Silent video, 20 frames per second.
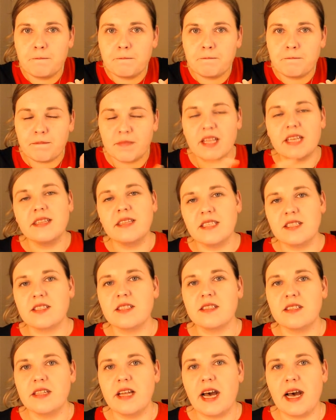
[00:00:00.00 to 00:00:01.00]
And this
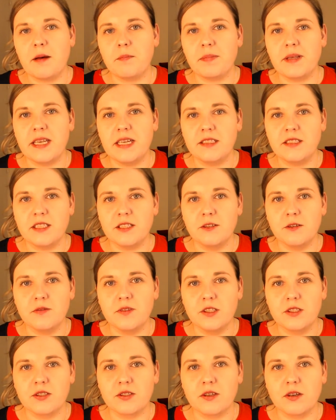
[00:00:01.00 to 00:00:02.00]
is the happy ending of
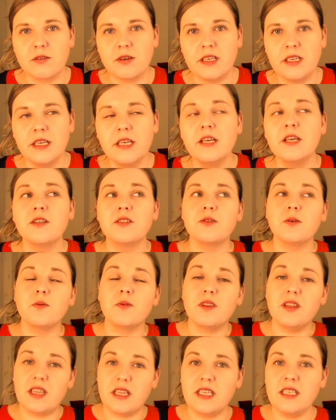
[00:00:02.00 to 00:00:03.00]
the story. So
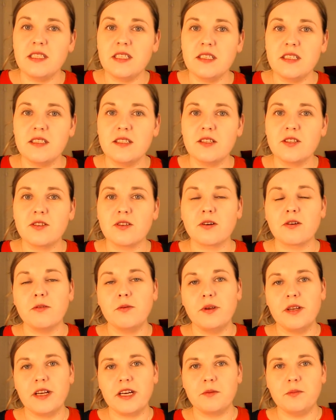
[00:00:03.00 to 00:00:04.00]
this is the story
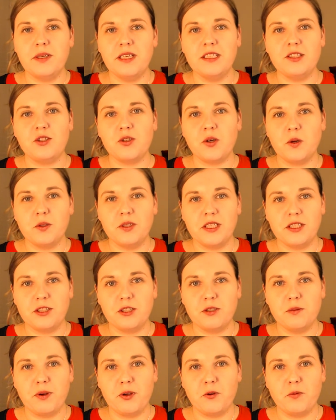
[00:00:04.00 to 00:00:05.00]
we are being told at
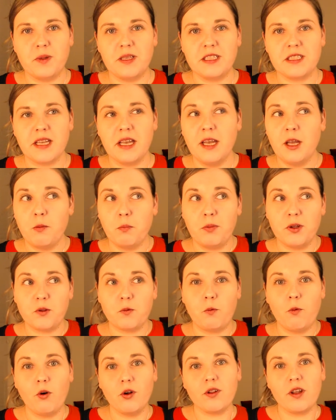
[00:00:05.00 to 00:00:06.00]
the moment, but
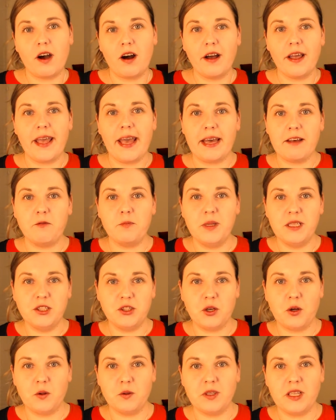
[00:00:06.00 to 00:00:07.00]
what I have been
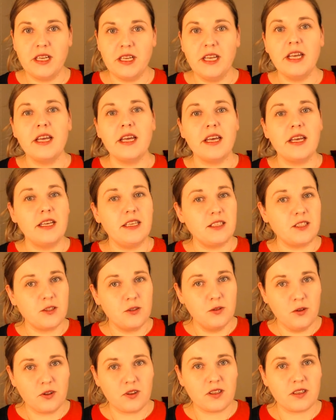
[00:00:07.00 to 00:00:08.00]
told is
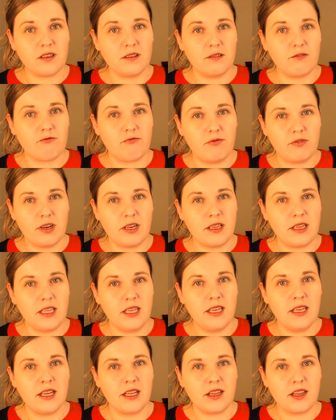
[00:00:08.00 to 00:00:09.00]
not
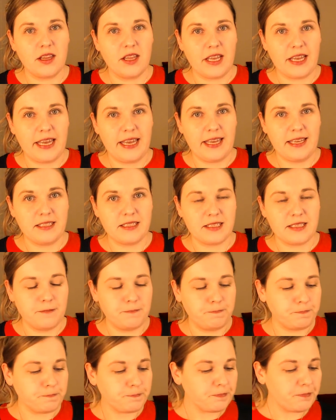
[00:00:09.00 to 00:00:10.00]
really the case.
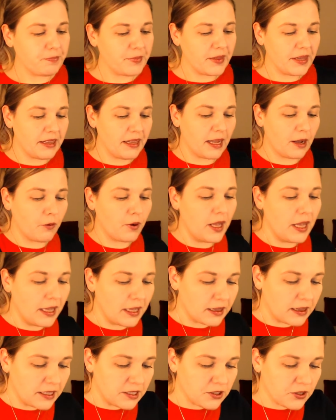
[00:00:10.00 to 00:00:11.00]
Now
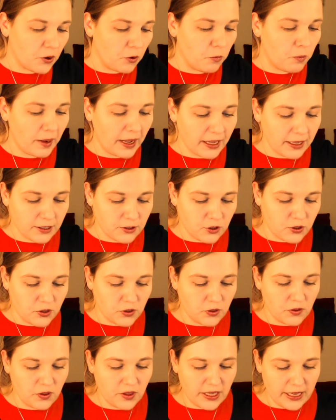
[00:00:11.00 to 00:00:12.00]
let's go back
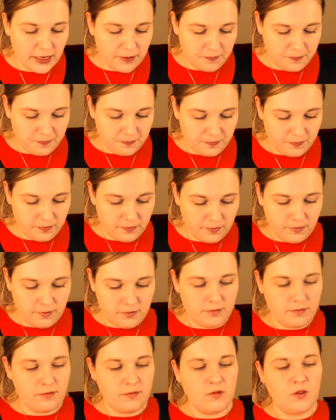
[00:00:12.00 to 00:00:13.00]
to the
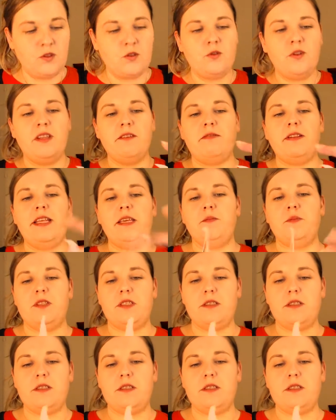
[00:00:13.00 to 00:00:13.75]
flames.